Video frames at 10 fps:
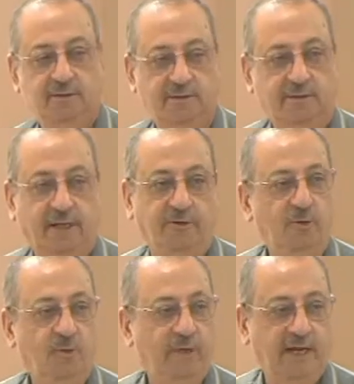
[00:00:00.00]

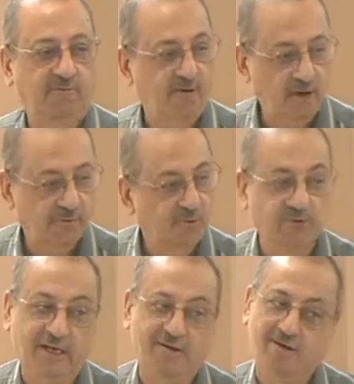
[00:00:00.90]
Can one of you
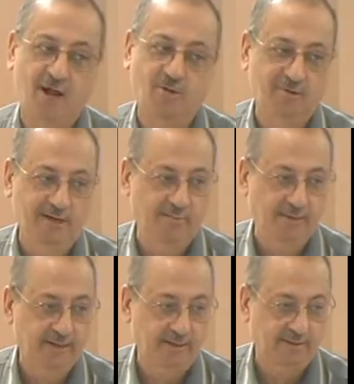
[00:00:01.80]
read loudly,
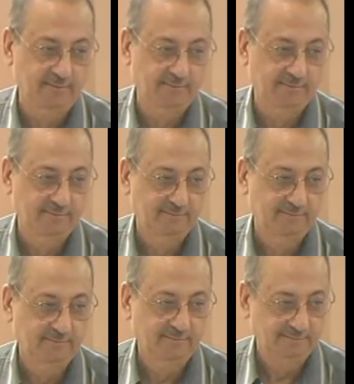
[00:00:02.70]
brother?
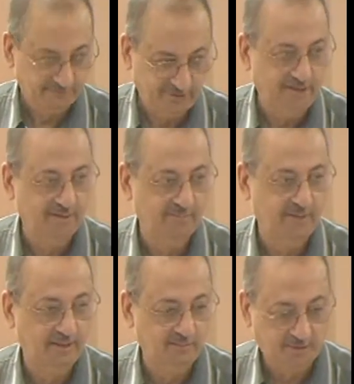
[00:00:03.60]
Read it,
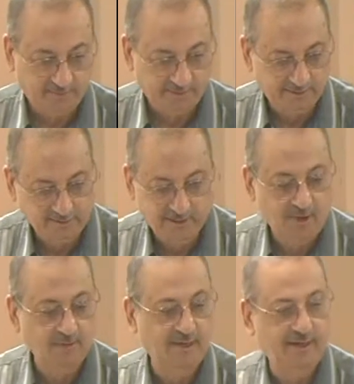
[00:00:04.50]
brother Muhammad,
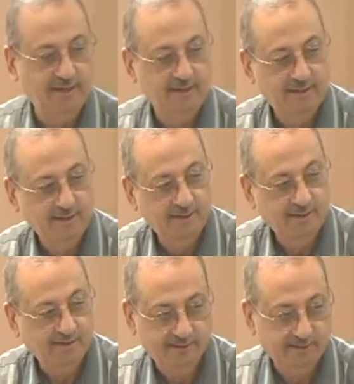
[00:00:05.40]
loudly.
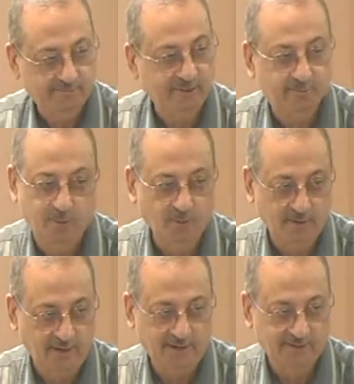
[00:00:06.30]
With bun,
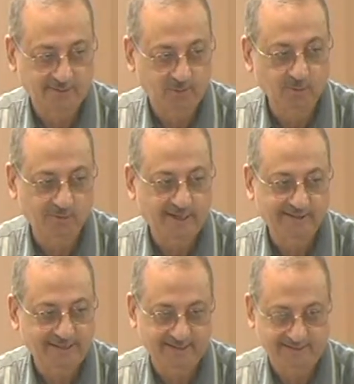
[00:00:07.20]
dun dan
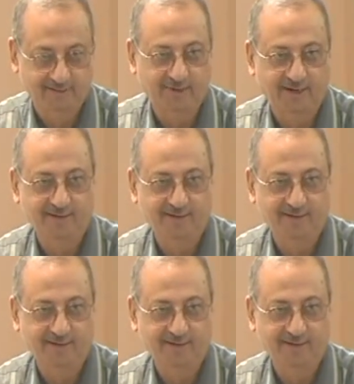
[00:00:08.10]
din, okay?